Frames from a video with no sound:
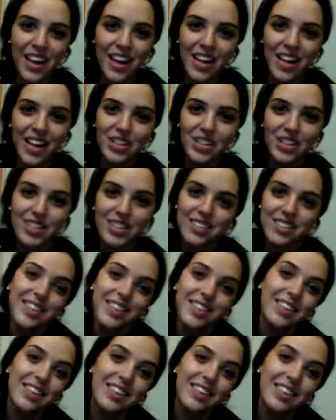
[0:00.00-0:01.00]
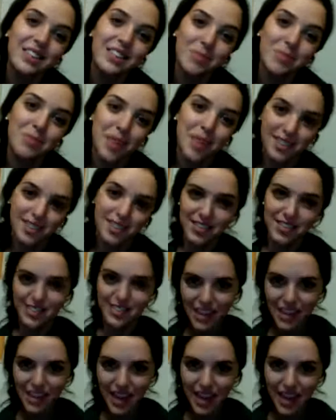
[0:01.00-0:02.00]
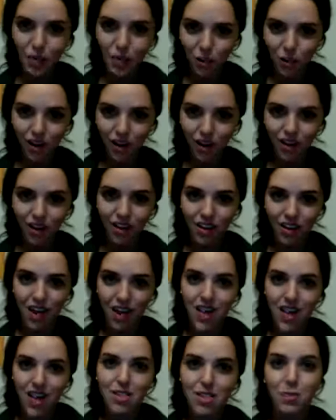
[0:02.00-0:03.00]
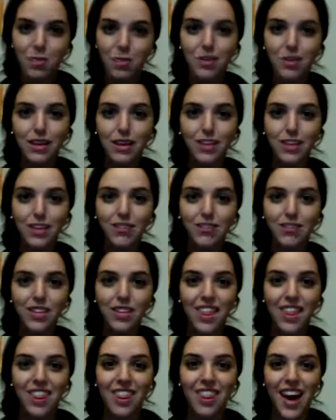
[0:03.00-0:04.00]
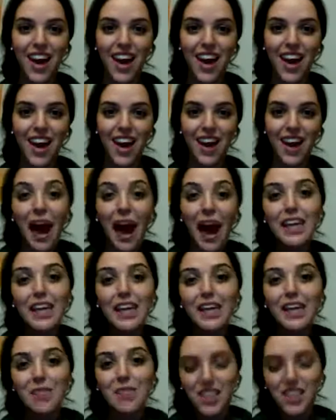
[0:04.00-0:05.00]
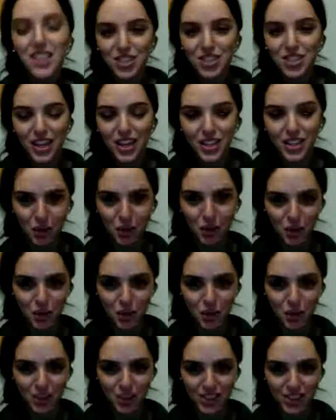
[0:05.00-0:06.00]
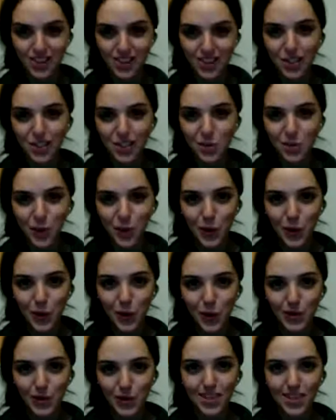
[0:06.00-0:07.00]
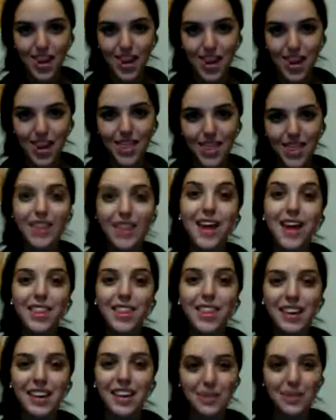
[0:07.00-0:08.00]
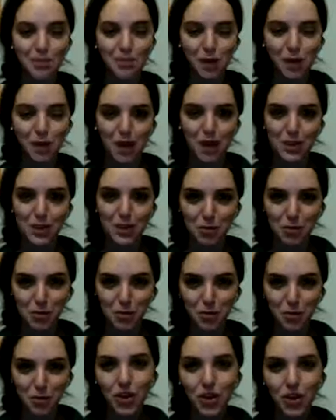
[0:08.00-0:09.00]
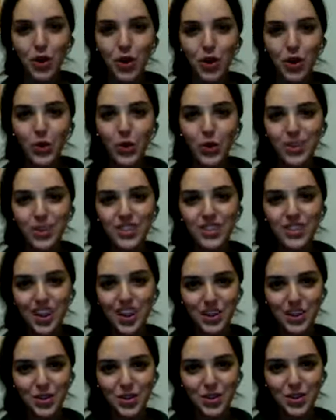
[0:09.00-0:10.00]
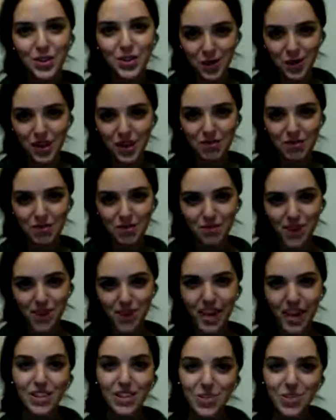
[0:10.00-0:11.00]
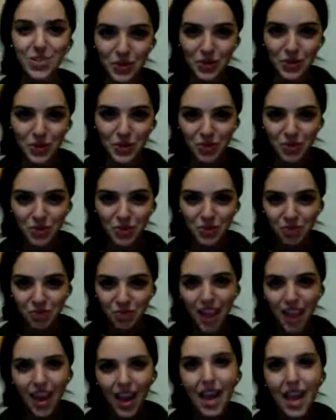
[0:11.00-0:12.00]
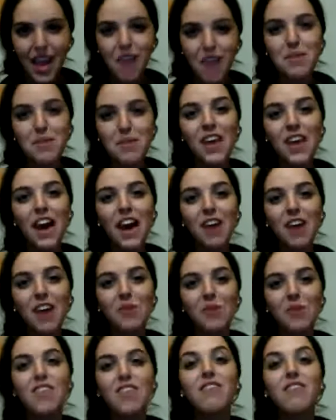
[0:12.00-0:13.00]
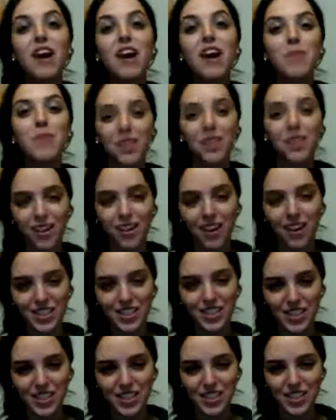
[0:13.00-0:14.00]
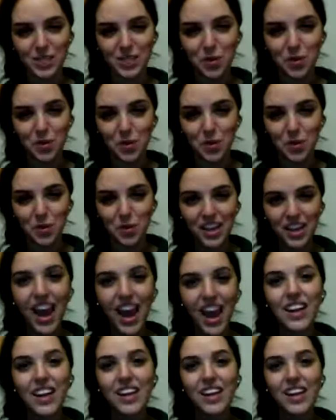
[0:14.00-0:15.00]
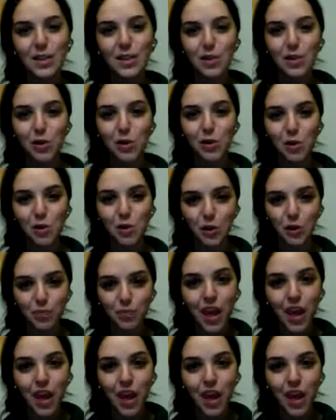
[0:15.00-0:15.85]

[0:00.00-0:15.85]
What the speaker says: She's instilled in me since day one the belief that I can be the change I wish to see in the world, that nothing is impossible. We say dream and do. It began with environmental consciousness, with organic and local.